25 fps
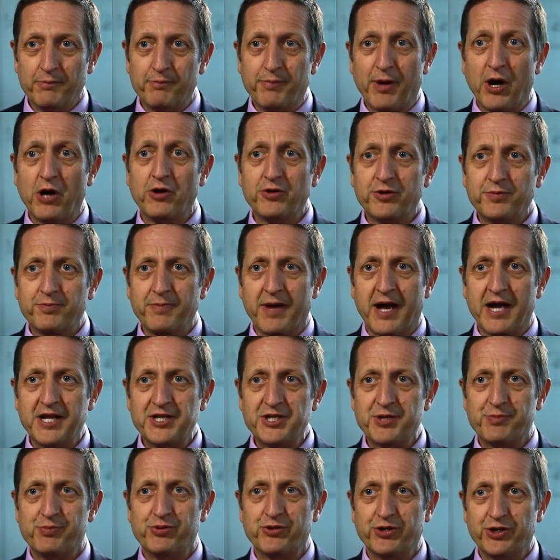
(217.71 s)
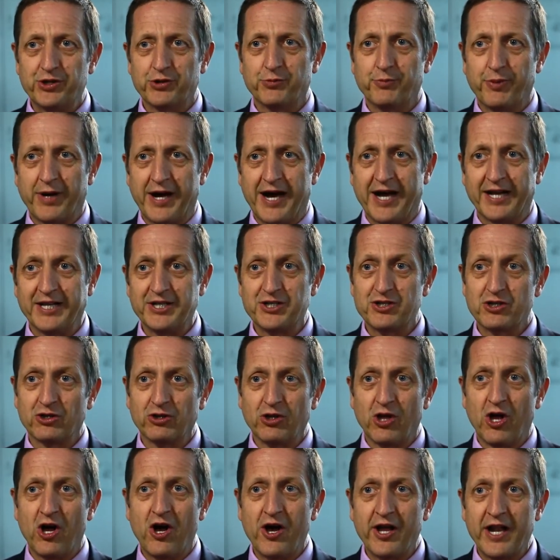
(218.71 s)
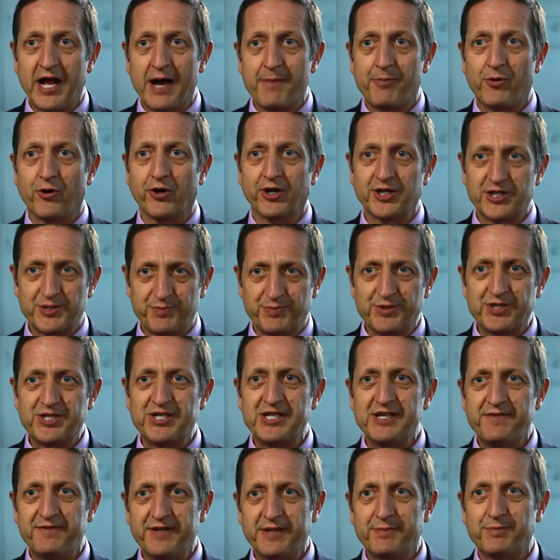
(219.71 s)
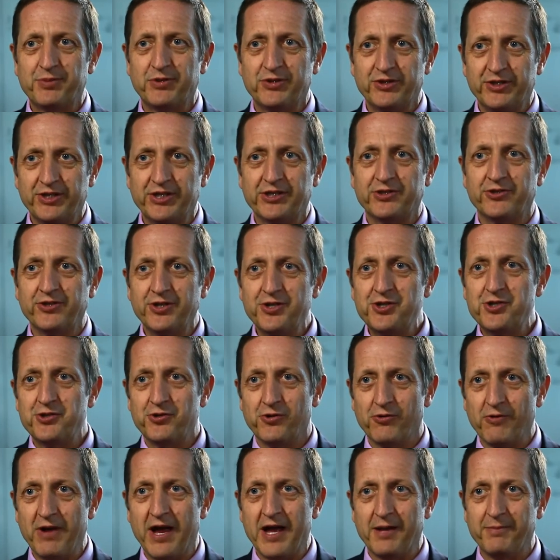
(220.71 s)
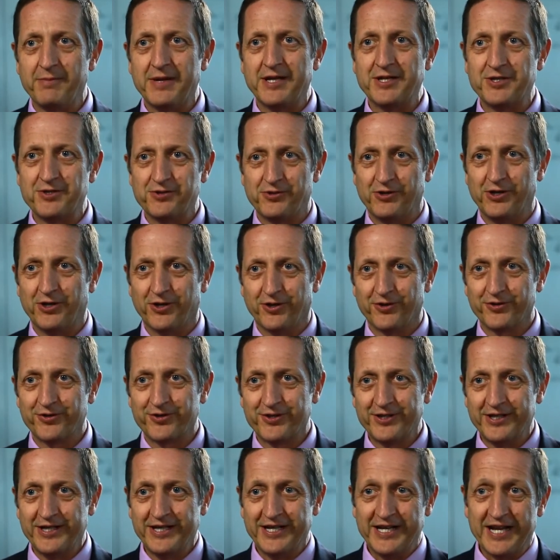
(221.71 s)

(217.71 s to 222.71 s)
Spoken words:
both major political parties line up on a specific political issue around mental health